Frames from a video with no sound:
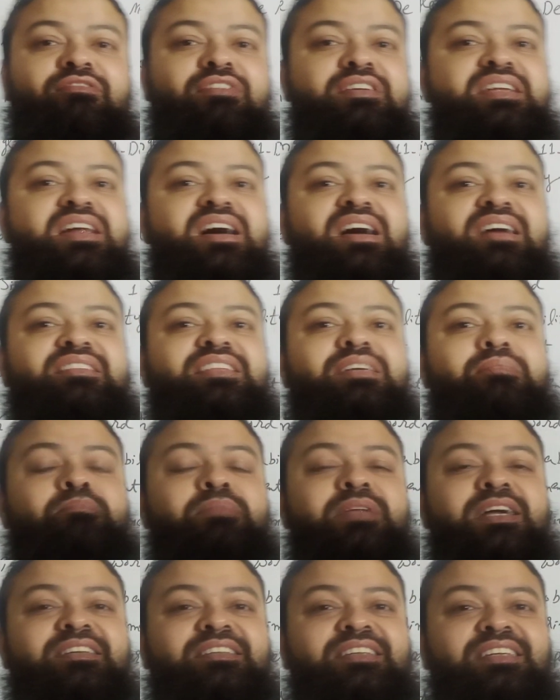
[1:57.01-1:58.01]
What are the
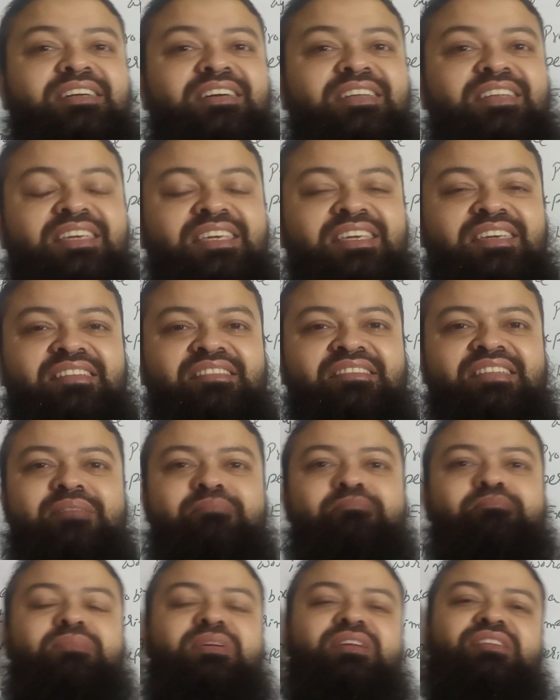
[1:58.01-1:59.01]
practical
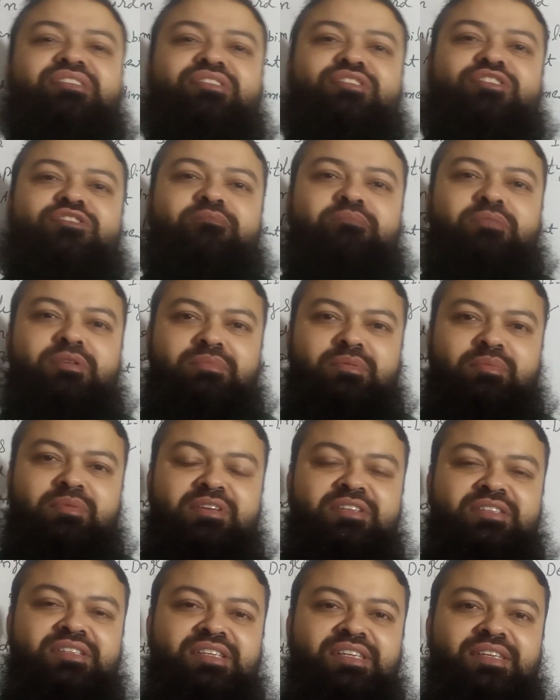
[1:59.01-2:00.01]
examples of
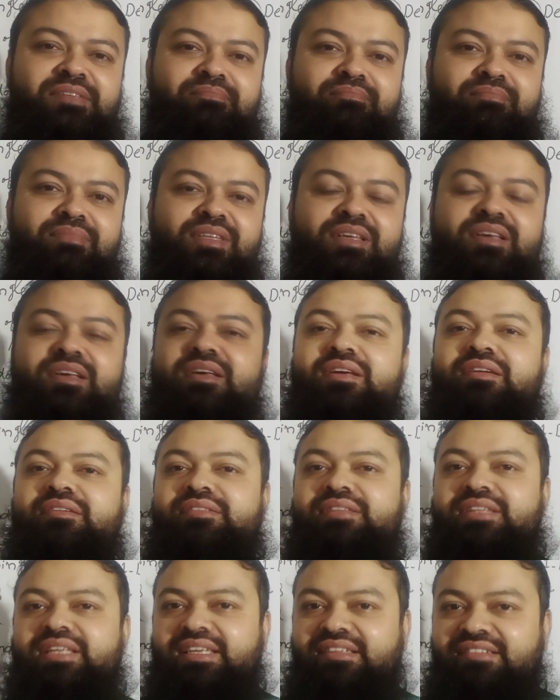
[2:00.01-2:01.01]
probability?
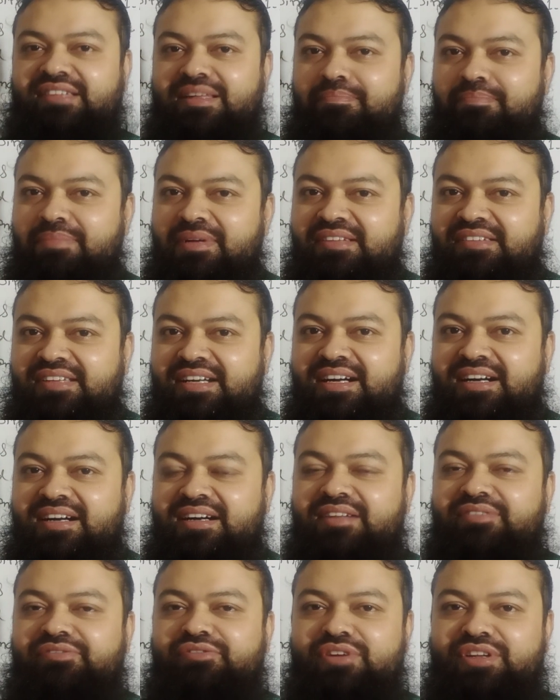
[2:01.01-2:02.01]
The examples
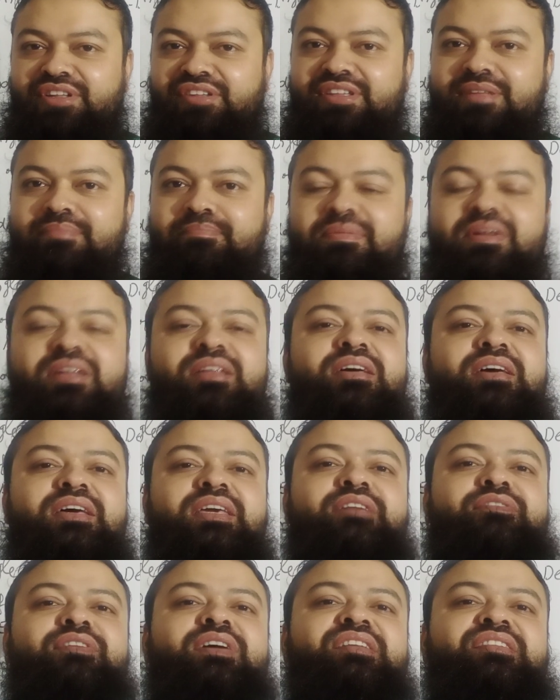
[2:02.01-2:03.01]
are, for example,
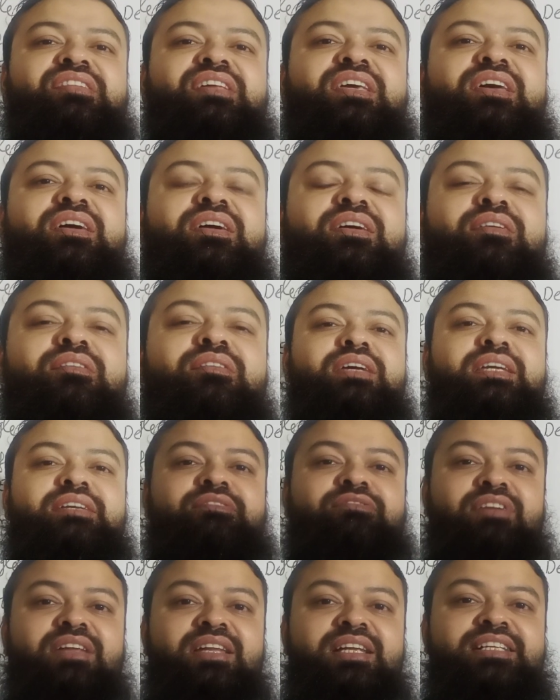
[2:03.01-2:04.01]
if I say,
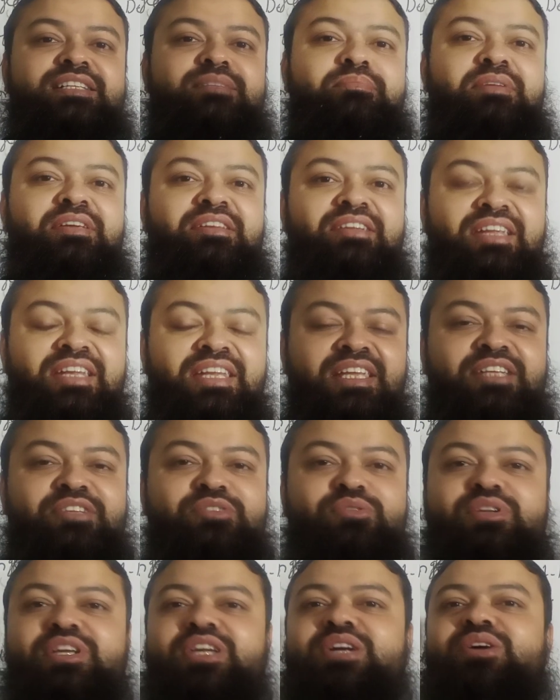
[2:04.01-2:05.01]
will it be raining
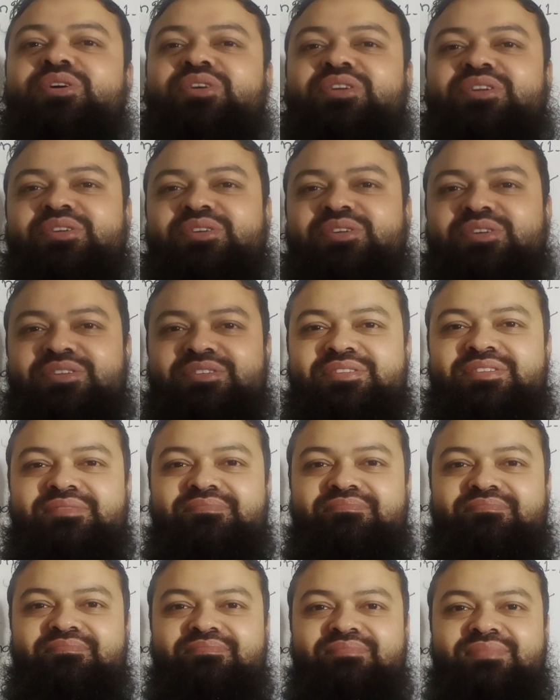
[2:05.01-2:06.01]
today or not?
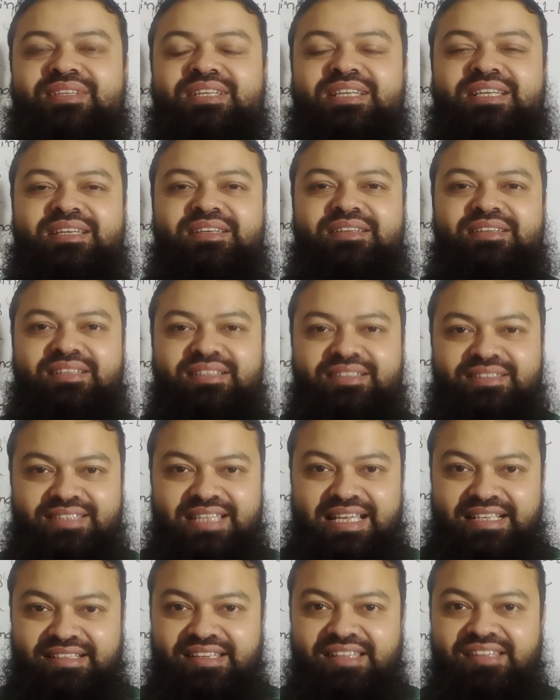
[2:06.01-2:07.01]

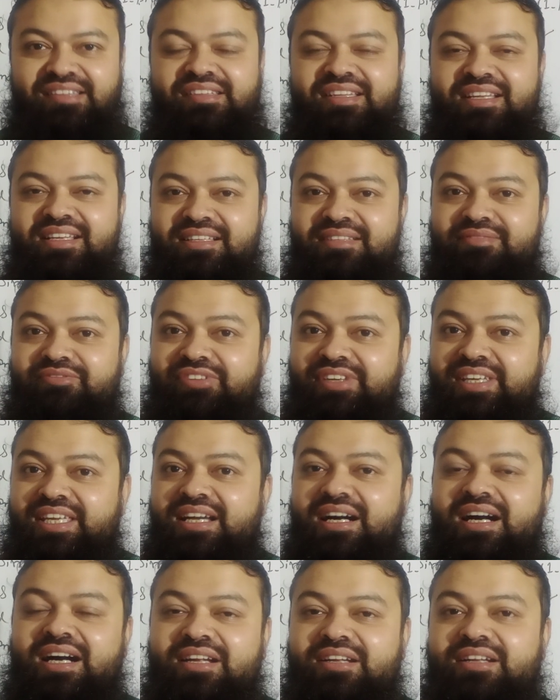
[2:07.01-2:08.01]
That is,
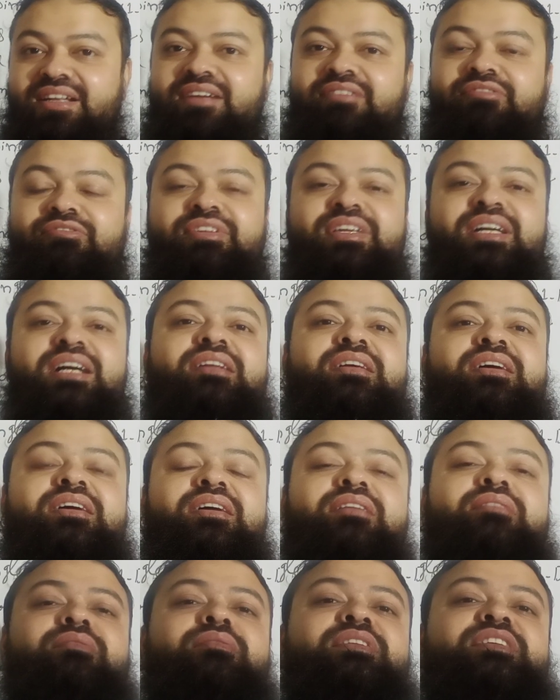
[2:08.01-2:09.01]
we are
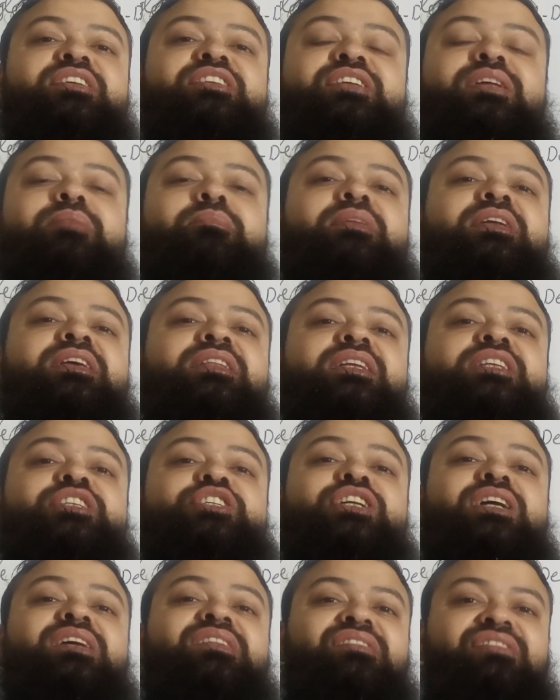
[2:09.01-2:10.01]
determining the
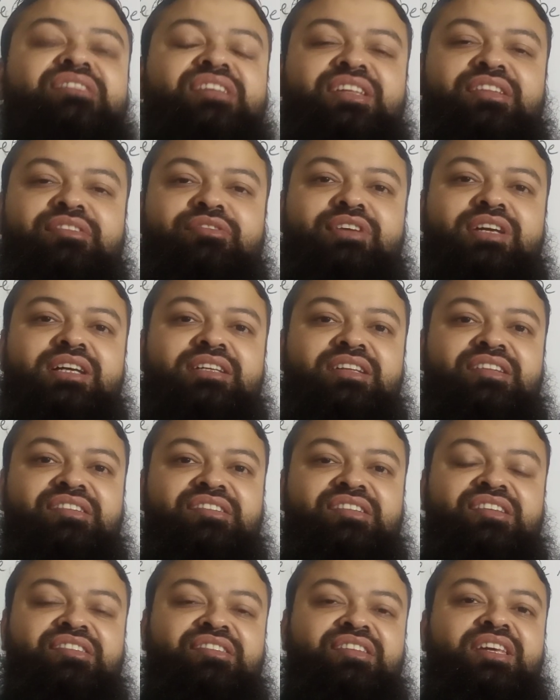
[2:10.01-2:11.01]
chances. We are
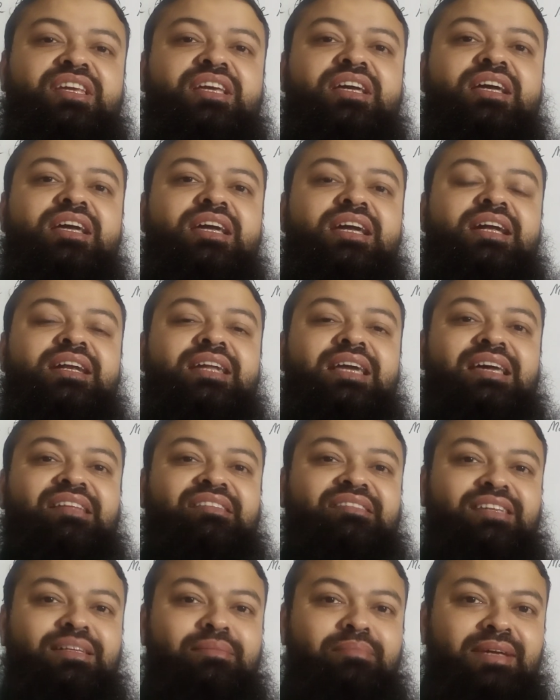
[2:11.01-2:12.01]
discussing and
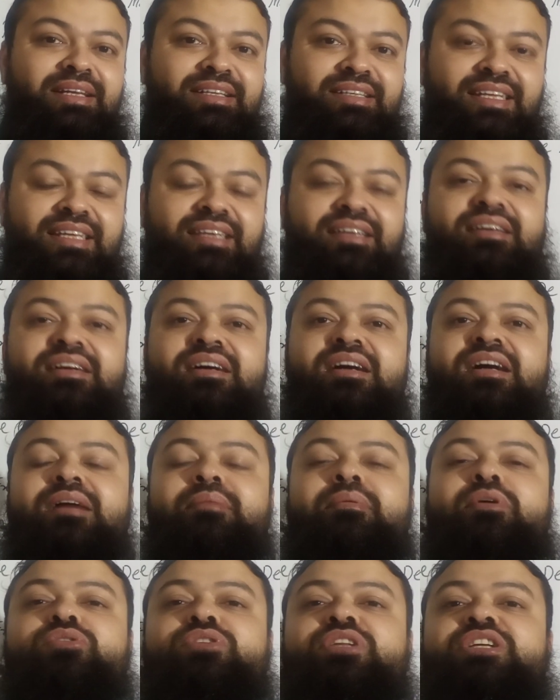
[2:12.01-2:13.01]
estimating
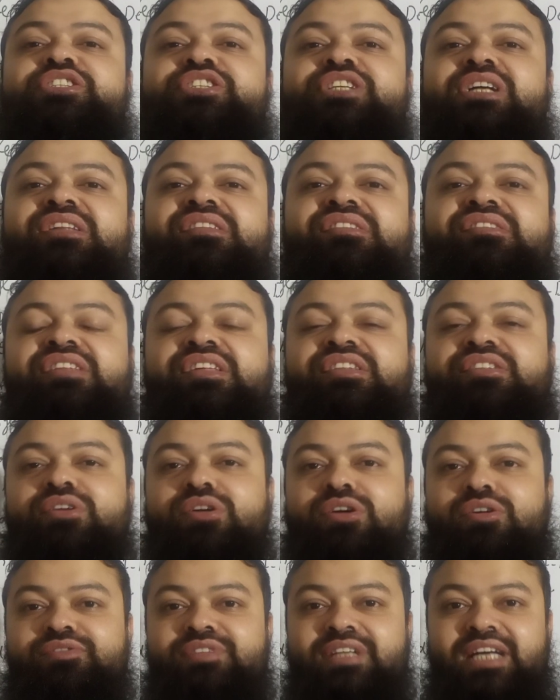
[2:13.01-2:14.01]
about the chances
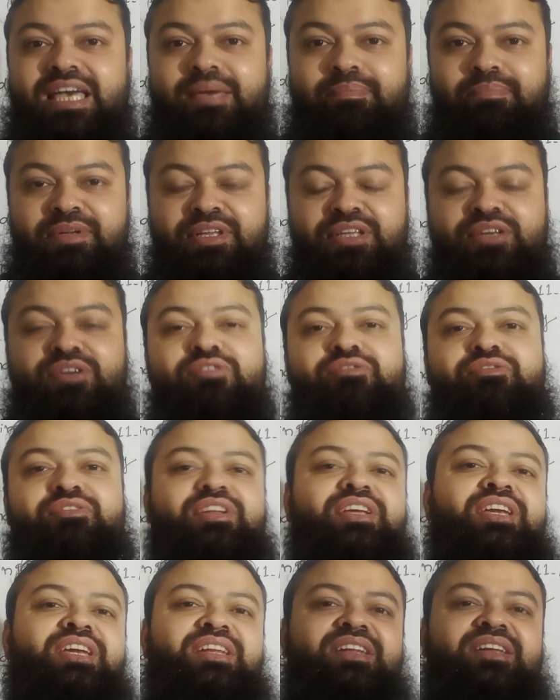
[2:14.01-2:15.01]
of the happening of
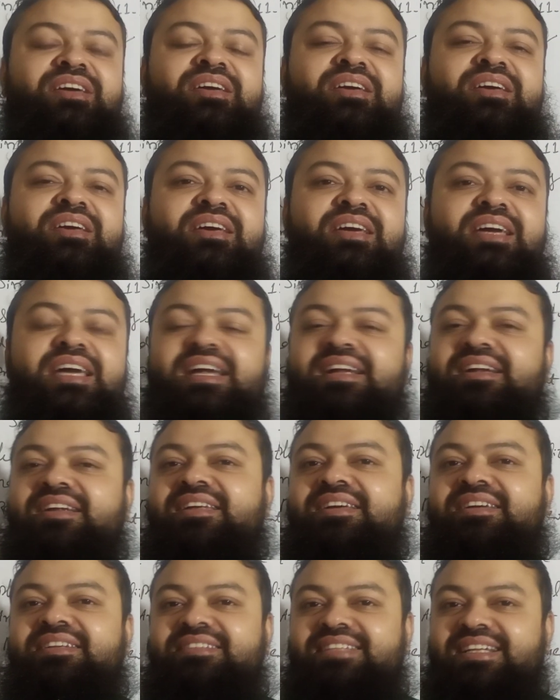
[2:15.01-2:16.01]
rain.
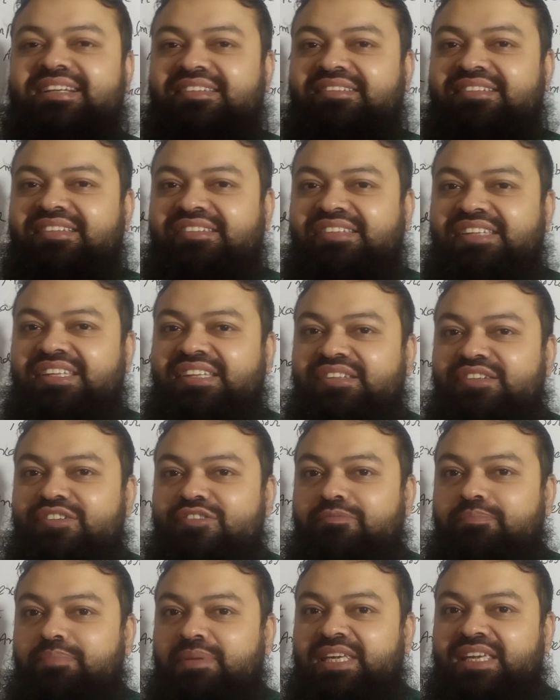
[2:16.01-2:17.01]
And that is the season
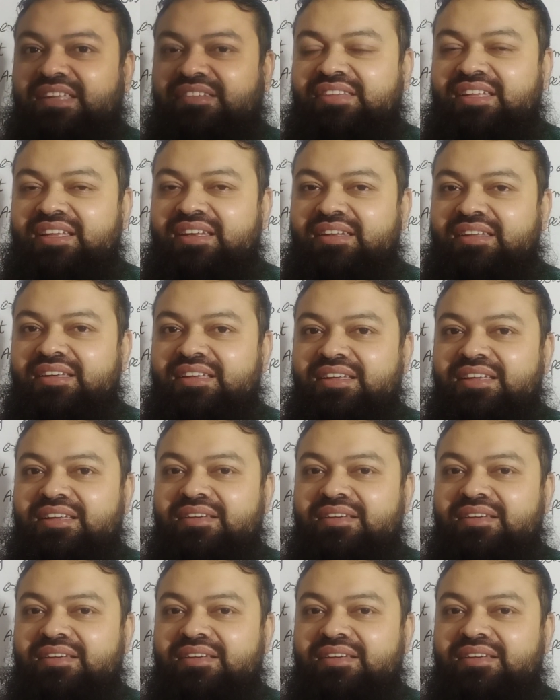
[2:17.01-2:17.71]
of PSL.